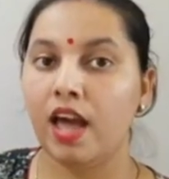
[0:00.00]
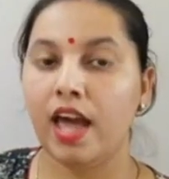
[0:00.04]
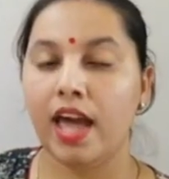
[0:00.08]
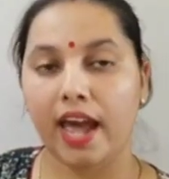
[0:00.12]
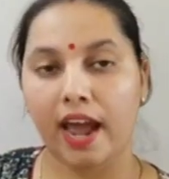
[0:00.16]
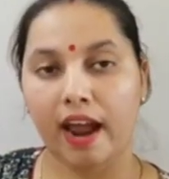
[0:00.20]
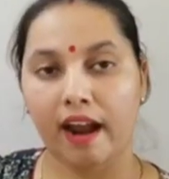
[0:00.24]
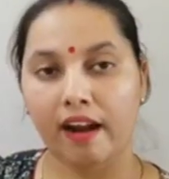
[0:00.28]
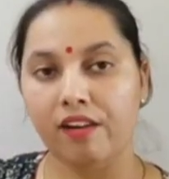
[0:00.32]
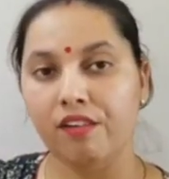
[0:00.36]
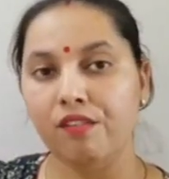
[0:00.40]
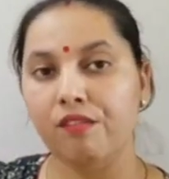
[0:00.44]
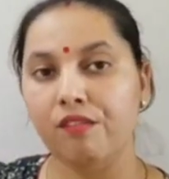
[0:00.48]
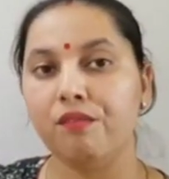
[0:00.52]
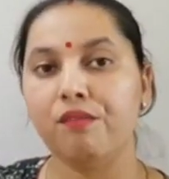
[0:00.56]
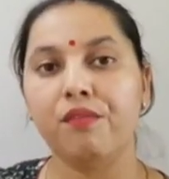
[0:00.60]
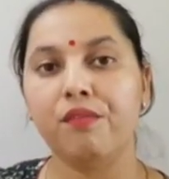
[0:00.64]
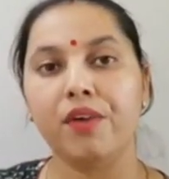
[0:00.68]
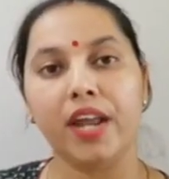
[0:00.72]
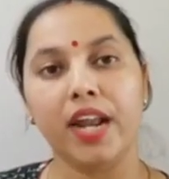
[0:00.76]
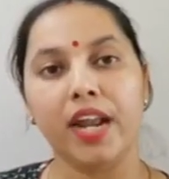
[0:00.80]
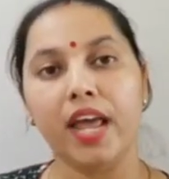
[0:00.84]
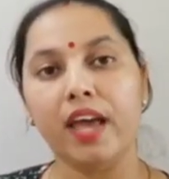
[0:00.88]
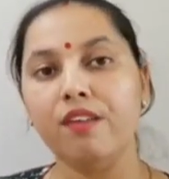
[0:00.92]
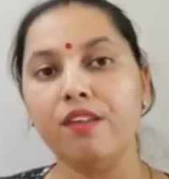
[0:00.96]
And
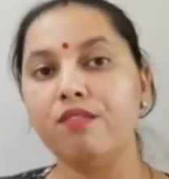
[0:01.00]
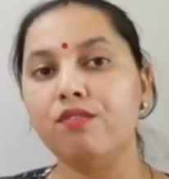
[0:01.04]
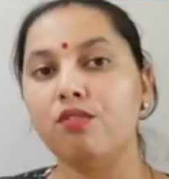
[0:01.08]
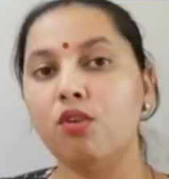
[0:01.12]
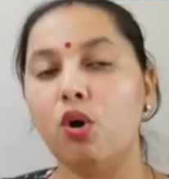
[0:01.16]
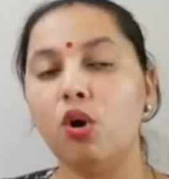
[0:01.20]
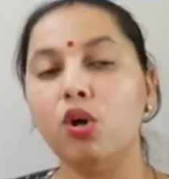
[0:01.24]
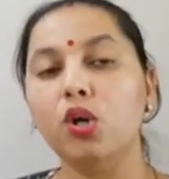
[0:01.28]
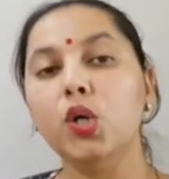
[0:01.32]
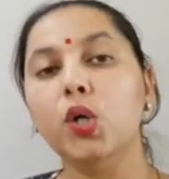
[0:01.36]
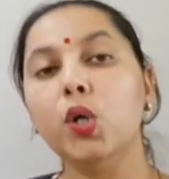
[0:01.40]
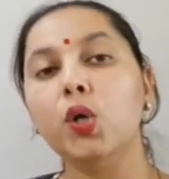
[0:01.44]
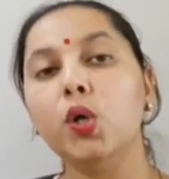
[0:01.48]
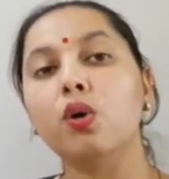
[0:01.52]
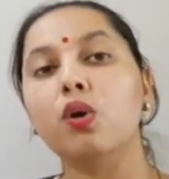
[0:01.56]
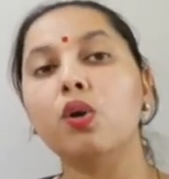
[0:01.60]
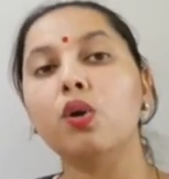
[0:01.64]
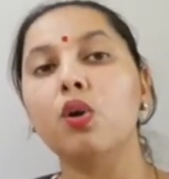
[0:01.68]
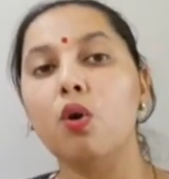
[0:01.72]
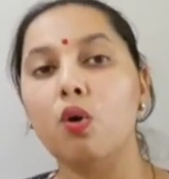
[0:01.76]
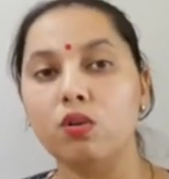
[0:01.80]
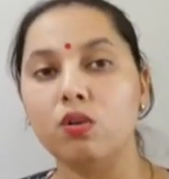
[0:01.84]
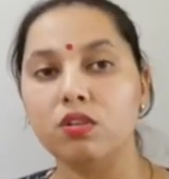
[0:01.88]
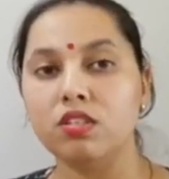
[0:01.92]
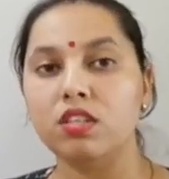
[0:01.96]
when I want to
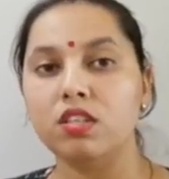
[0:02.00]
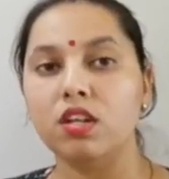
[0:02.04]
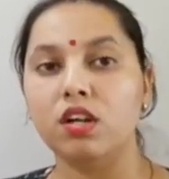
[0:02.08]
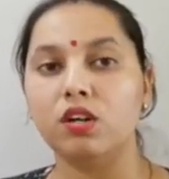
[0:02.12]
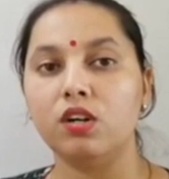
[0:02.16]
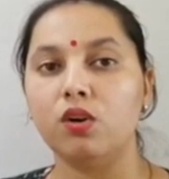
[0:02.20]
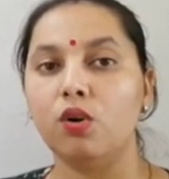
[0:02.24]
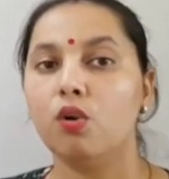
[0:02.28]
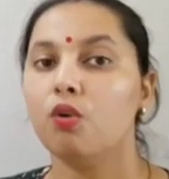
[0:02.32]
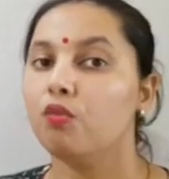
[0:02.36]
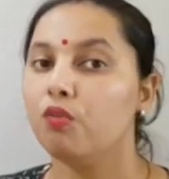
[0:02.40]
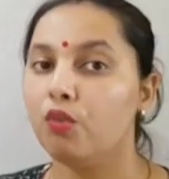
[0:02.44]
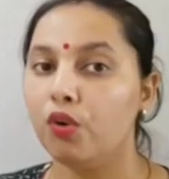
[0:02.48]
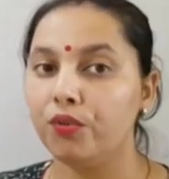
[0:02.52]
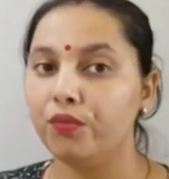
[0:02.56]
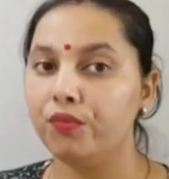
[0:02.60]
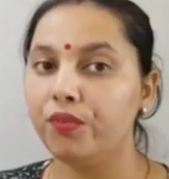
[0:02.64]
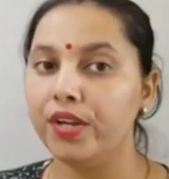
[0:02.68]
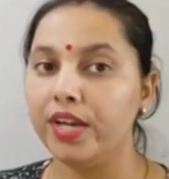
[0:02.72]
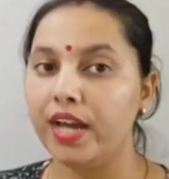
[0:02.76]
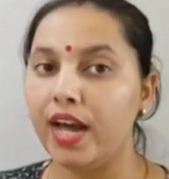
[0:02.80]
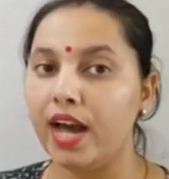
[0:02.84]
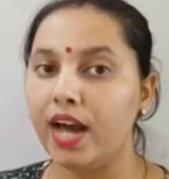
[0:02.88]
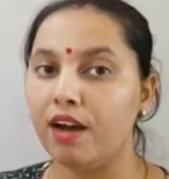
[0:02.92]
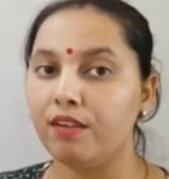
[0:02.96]
close the door, what
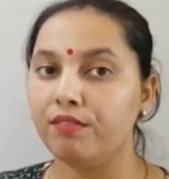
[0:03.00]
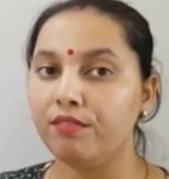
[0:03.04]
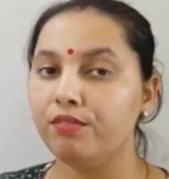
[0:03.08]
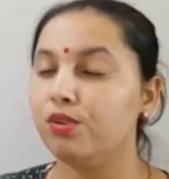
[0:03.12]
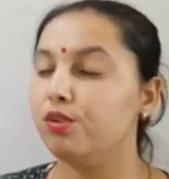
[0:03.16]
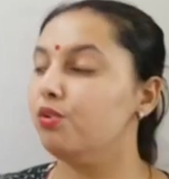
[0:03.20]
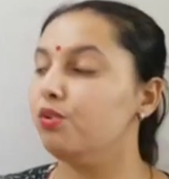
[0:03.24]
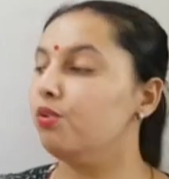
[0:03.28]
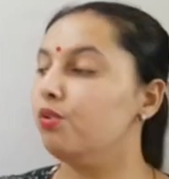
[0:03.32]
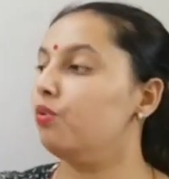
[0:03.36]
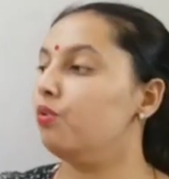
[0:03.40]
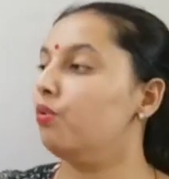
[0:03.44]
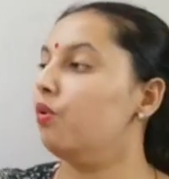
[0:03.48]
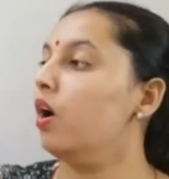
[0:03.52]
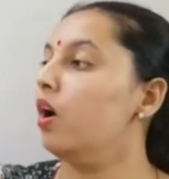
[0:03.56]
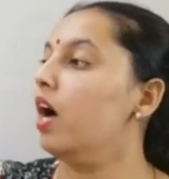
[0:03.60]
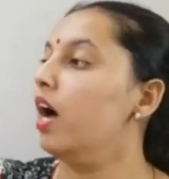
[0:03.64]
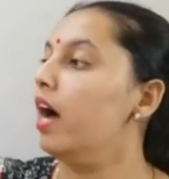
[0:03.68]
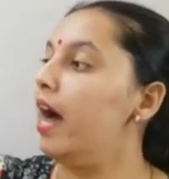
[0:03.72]
we have to do?